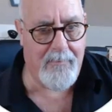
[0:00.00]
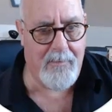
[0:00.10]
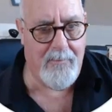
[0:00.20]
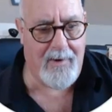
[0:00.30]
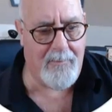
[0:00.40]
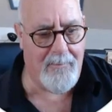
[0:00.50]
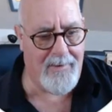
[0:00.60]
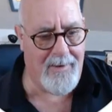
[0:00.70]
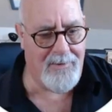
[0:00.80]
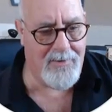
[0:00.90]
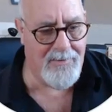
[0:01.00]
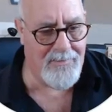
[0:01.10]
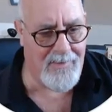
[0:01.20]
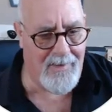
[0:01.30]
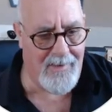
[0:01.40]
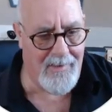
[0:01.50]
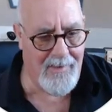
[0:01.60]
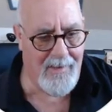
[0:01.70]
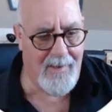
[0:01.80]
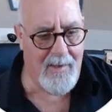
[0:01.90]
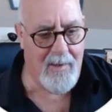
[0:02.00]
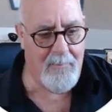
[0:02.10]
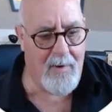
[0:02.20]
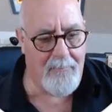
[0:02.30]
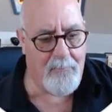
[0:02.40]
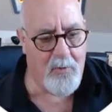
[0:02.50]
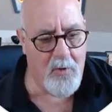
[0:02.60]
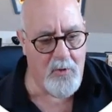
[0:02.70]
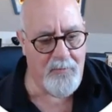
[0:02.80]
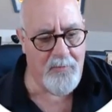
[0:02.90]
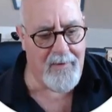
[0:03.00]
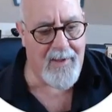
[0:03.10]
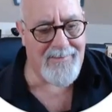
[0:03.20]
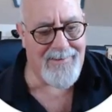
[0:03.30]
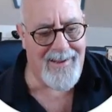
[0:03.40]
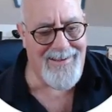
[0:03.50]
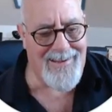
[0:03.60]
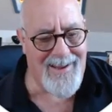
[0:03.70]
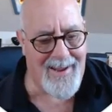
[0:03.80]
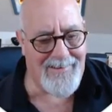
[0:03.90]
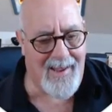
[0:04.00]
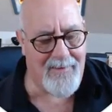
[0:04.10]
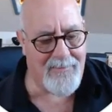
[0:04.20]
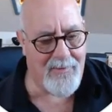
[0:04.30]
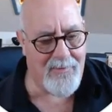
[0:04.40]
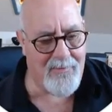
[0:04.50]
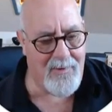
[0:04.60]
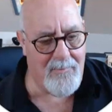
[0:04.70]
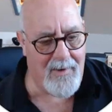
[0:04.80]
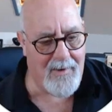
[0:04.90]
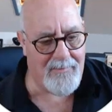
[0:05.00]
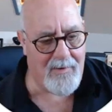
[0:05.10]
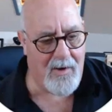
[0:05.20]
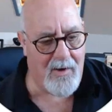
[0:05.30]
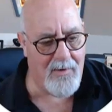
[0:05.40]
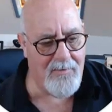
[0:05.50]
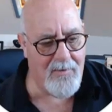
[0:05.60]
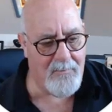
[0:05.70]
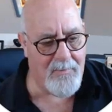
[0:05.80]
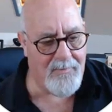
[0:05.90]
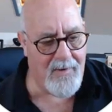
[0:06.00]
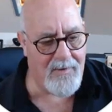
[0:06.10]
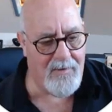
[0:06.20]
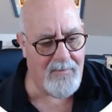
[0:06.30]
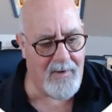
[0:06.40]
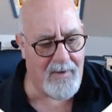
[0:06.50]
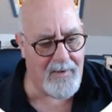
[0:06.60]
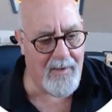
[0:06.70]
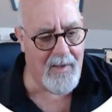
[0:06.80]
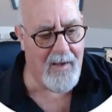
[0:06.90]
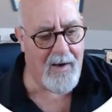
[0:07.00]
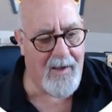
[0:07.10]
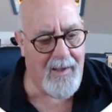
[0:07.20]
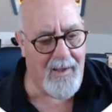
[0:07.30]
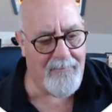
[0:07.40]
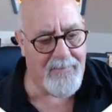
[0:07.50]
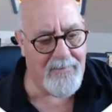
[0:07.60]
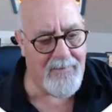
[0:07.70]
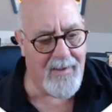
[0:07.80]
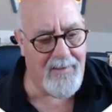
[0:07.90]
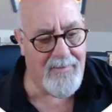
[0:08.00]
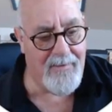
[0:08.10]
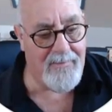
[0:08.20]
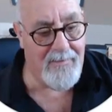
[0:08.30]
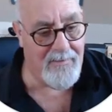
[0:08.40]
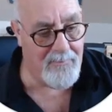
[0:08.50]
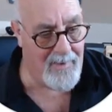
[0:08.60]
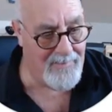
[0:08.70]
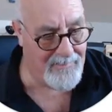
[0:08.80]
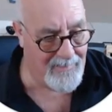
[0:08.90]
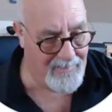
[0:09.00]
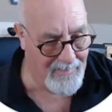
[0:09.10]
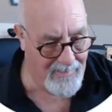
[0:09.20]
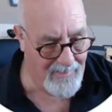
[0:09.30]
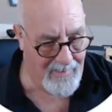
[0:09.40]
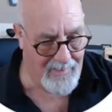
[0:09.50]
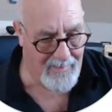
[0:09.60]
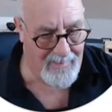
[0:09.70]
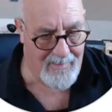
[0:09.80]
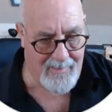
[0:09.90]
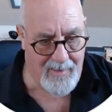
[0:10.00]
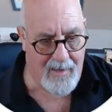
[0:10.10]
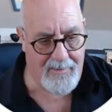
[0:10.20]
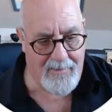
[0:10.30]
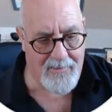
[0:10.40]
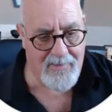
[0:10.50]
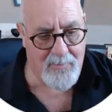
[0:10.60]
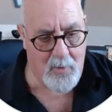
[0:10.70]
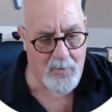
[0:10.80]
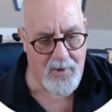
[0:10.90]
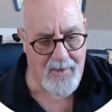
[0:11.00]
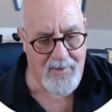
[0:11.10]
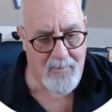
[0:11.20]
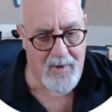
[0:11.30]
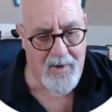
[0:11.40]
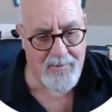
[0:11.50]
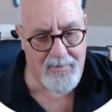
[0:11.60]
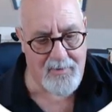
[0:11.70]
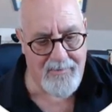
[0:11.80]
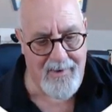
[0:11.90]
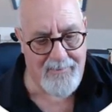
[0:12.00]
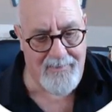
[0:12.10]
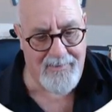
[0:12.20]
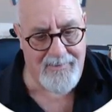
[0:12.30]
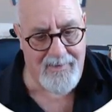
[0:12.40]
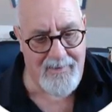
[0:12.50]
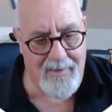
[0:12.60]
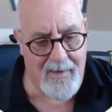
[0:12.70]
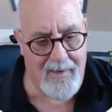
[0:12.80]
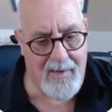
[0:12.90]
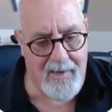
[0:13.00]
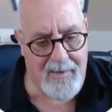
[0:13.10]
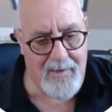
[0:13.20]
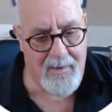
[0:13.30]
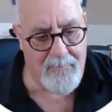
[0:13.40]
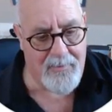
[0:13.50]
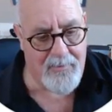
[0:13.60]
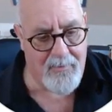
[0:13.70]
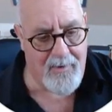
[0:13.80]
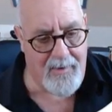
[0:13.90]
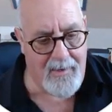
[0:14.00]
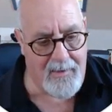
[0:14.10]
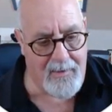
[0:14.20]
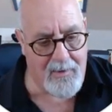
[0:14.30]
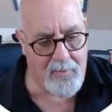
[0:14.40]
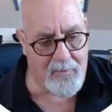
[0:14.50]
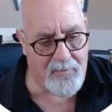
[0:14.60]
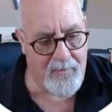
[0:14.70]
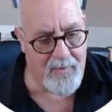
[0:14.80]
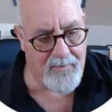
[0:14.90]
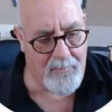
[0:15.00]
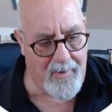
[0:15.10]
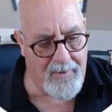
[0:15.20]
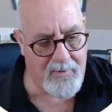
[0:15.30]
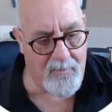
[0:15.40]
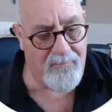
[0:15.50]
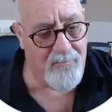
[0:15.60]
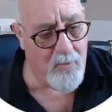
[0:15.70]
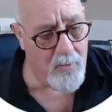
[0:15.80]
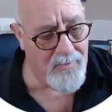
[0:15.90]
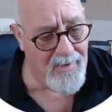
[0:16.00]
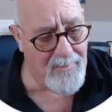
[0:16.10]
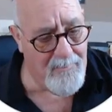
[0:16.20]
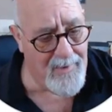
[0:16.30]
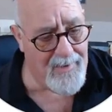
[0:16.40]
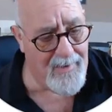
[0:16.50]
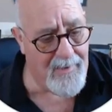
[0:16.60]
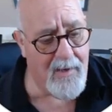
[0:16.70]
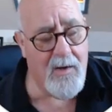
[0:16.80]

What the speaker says: recommendations here. My proof gets indexed after 3 minutes, 100% unique. I have to say this is amazing. I did a small change and my article is now listed in number 3 in Google's first page with 14 million